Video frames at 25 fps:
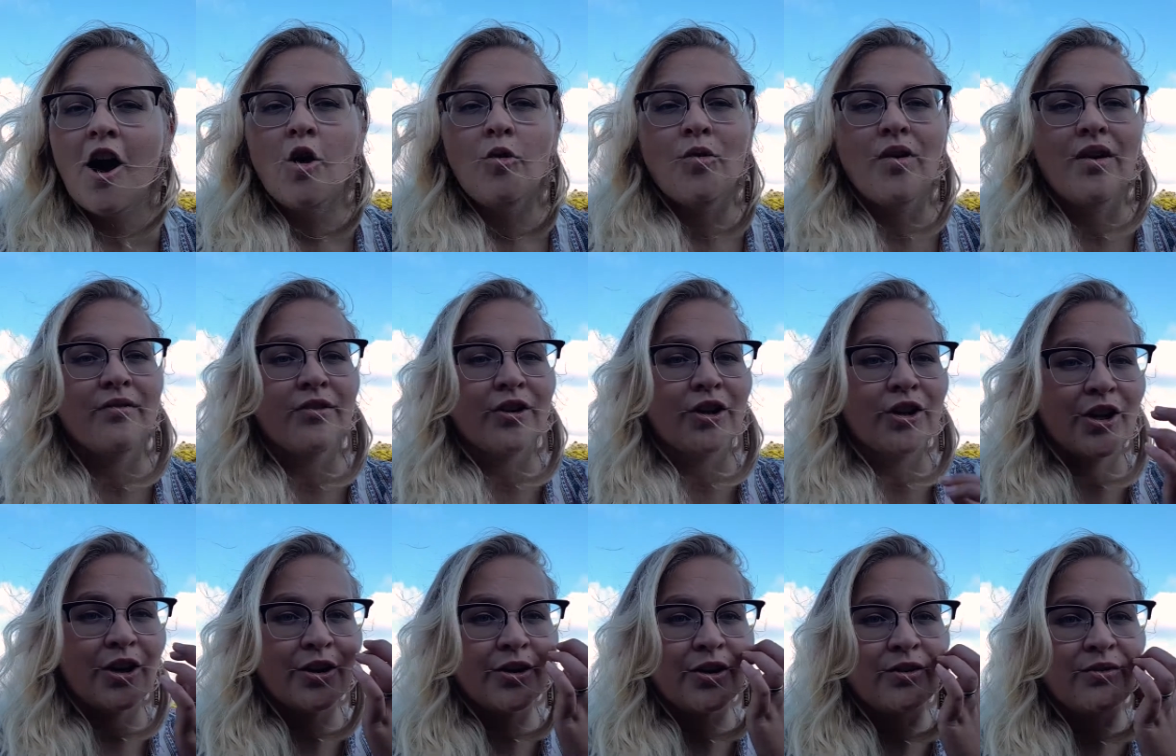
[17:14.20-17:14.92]
We have a
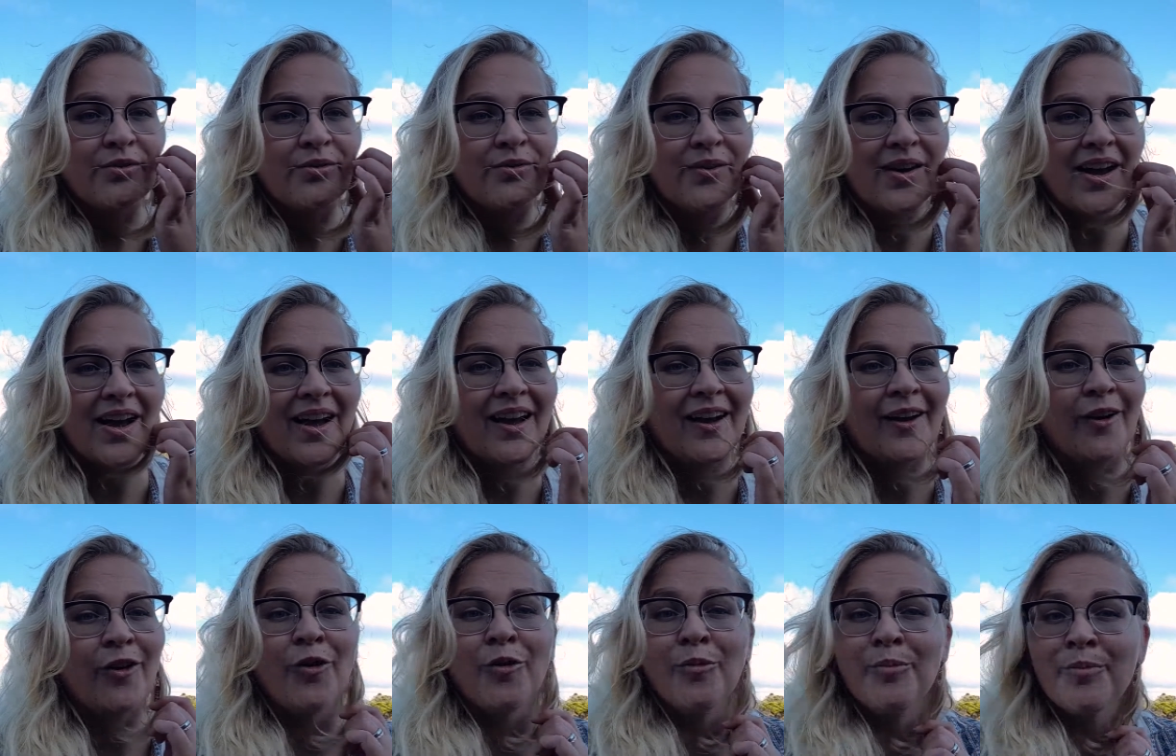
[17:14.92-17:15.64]
lot of
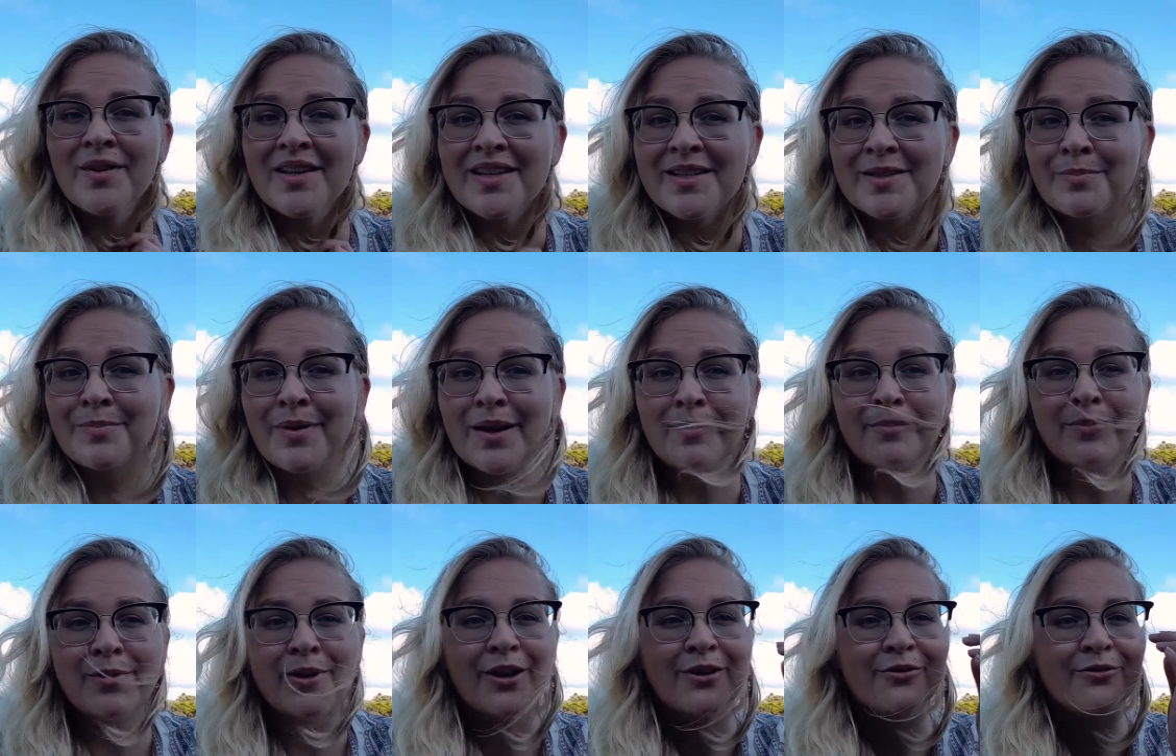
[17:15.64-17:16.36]
uh, obese
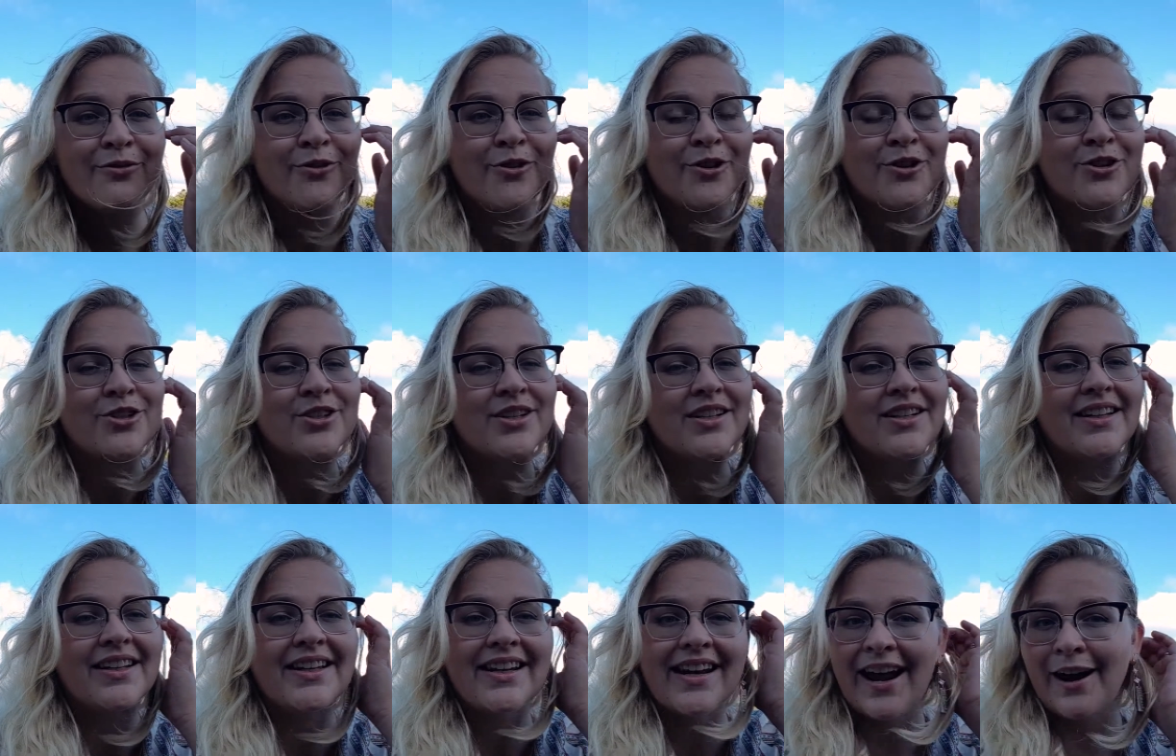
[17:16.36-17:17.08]
people,
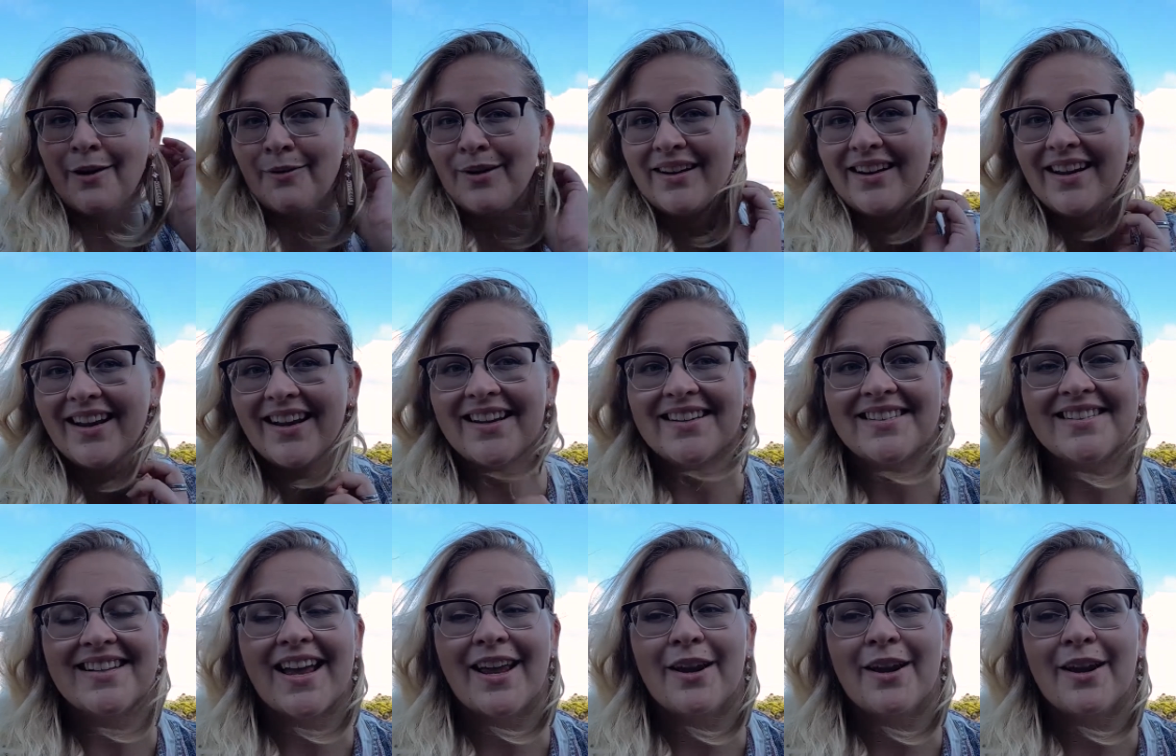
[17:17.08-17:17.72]
unfortunately, nowadays,